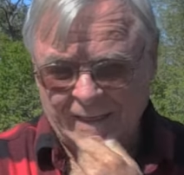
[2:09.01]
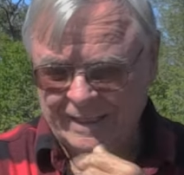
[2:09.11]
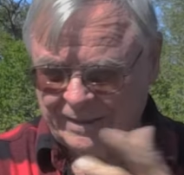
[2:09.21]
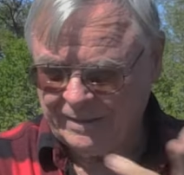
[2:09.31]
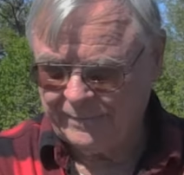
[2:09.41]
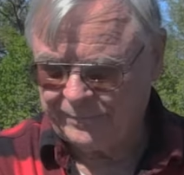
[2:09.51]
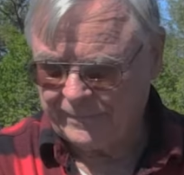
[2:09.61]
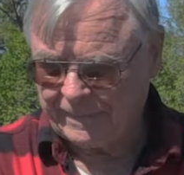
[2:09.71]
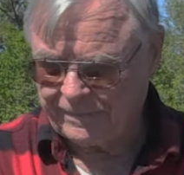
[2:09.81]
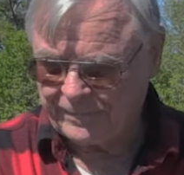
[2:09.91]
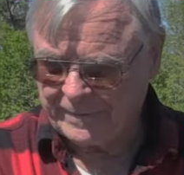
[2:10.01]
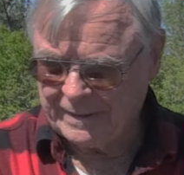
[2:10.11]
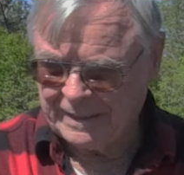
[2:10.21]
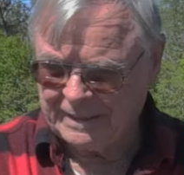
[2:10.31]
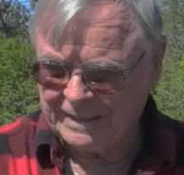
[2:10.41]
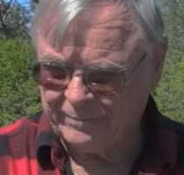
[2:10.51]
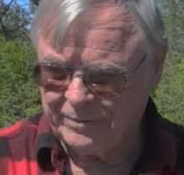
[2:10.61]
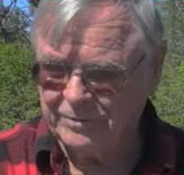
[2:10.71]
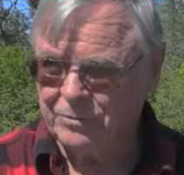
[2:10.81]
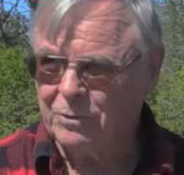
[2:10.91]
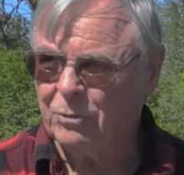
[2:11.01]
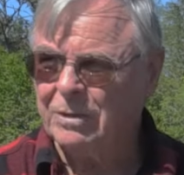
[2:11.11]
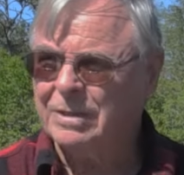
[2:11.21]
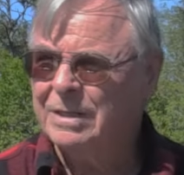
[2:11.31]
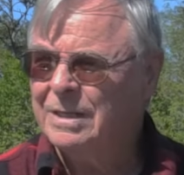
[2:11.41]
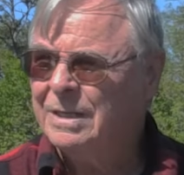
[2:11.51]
And I got up to New York